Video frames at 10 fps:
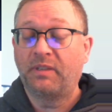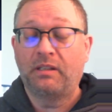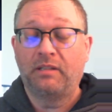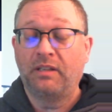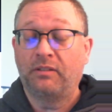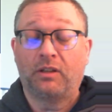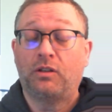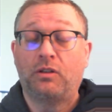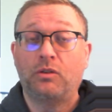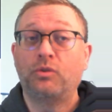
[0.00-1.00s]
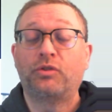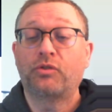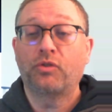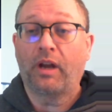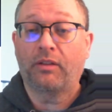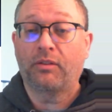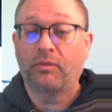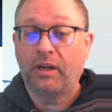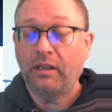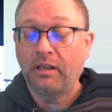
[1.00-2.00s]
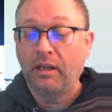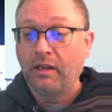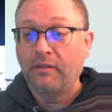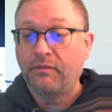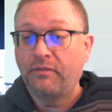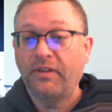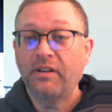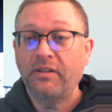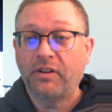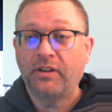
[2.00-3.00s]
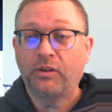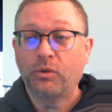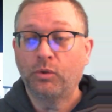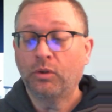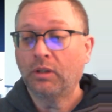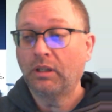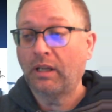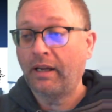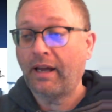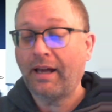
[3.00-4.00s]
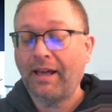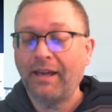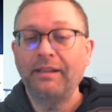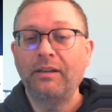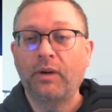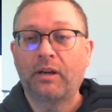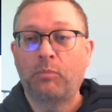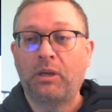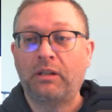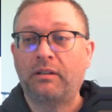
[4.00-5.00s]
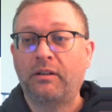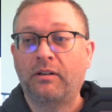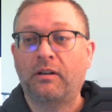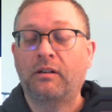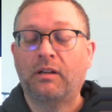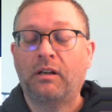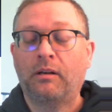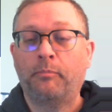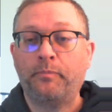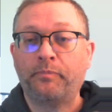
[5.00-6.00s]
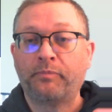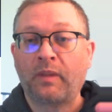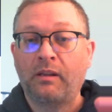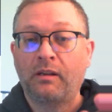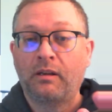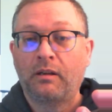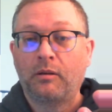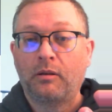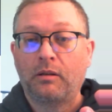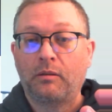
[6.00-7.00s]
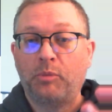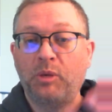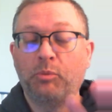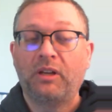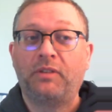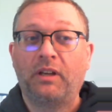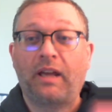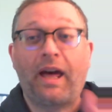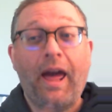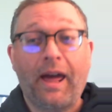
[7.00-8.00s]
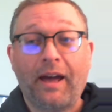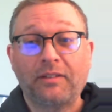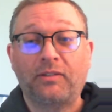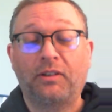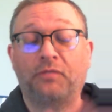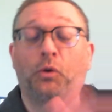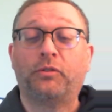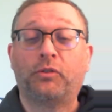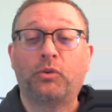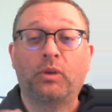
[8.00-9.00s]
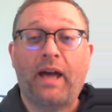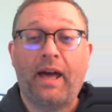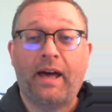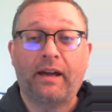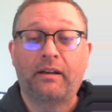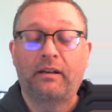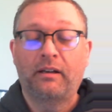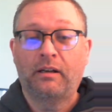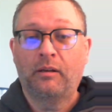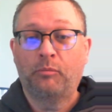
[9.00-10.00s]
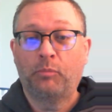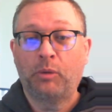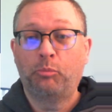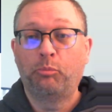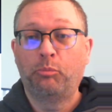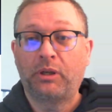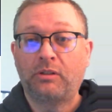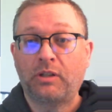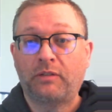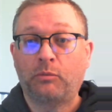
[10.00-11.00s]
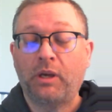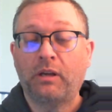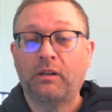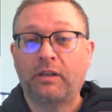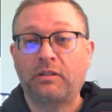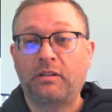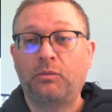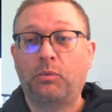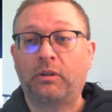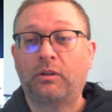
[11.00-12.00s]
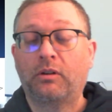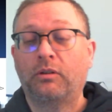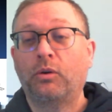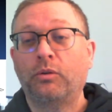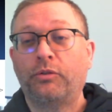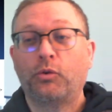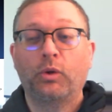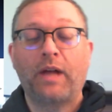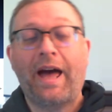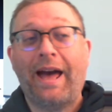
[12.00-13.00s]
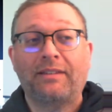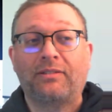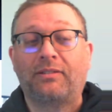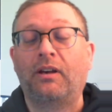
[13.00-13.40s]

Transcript: is a huge strength, right? Very, very cool. I highly recommend it. There are people have done hacks of Old School Hack. My buddy Jason Michael actually did one called Old School Hats,